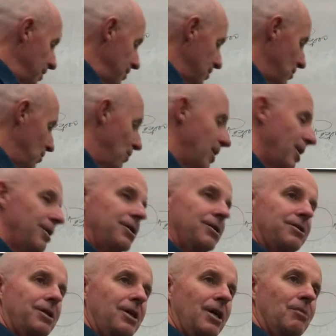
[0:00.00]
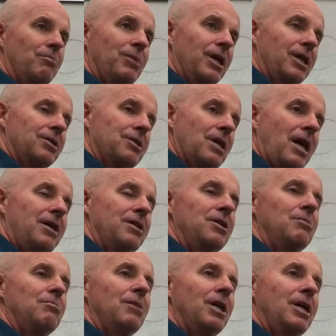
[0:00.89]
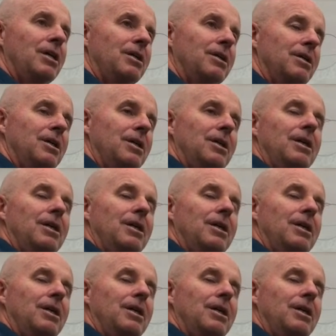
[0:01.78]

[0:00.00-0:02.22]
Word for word: is awareness campaigns. How do you make